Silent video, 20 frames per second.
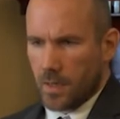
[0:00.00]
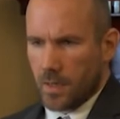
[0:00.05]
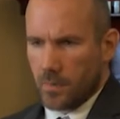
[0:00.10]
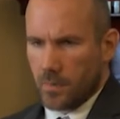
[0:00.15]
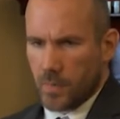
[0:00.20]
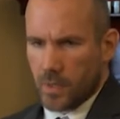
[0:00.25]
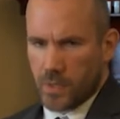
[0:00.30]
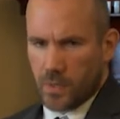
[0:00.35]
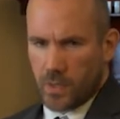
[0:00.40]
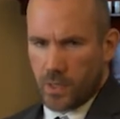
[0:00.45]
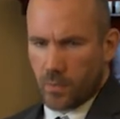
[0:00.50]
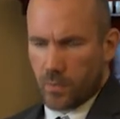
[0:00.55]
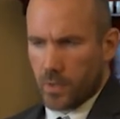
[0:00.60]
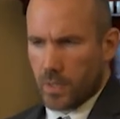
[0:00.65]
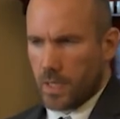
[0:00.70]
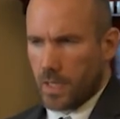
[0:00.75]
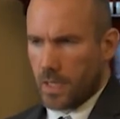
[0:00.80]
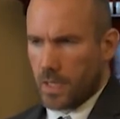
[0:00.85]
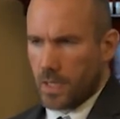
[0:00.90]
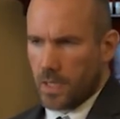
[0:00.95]
Masonic
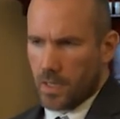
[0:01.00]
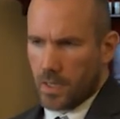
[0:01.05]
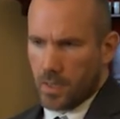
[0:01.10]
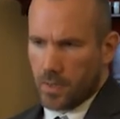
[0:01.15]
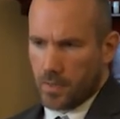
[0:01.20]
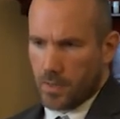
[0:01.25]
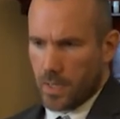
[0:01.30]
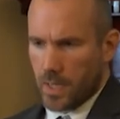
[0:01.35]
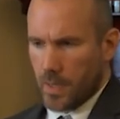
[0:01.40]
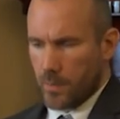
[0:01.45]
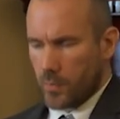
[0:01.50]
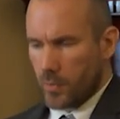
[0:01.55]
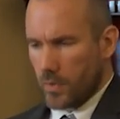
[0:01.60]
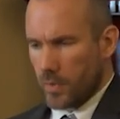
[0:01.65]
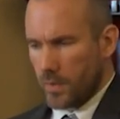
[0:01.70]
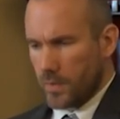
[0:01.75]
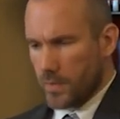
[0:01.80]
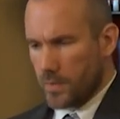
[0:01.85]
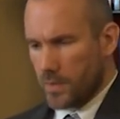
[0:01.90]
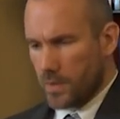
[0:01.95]
regalia,
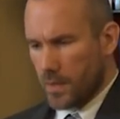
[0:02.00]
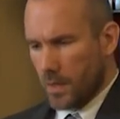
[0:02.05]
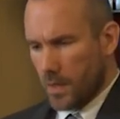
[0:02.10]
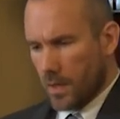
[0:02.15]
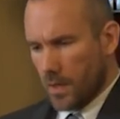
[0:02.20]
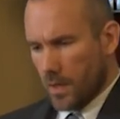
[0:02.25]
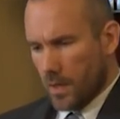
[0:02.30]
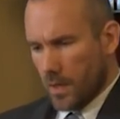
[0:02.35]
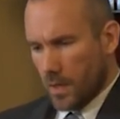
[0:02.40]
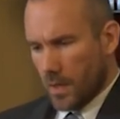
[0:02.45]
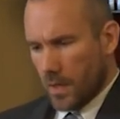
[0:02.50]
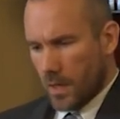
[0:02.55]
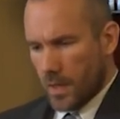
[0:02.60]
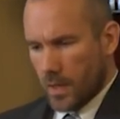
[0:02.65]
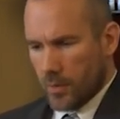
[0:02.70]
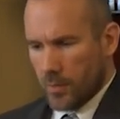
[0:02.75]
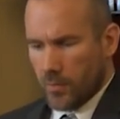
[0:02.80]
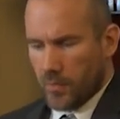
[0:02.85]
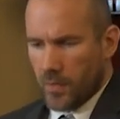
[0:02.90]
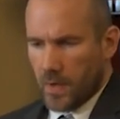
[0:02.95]
aprons,
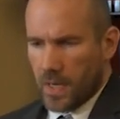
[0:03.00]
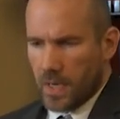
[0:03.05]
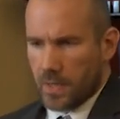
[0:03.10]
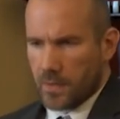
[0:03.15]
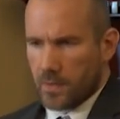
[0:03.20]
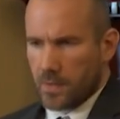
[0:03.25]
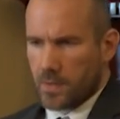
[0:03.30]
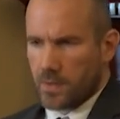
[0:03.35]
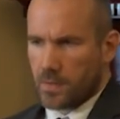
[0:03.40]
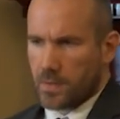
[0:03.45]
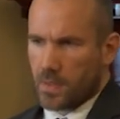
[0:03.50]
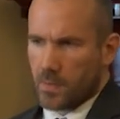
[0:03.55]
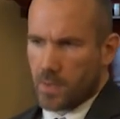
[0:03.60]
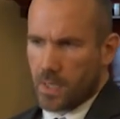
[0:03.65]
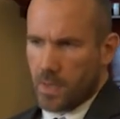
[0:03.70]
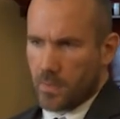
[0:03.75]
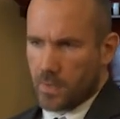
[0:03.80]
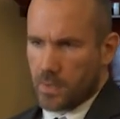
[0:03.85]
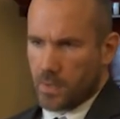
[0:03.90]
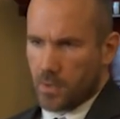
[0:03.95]
you find
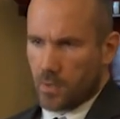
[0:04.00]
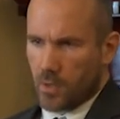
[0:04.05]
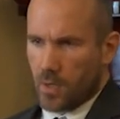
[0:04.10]
sometimes the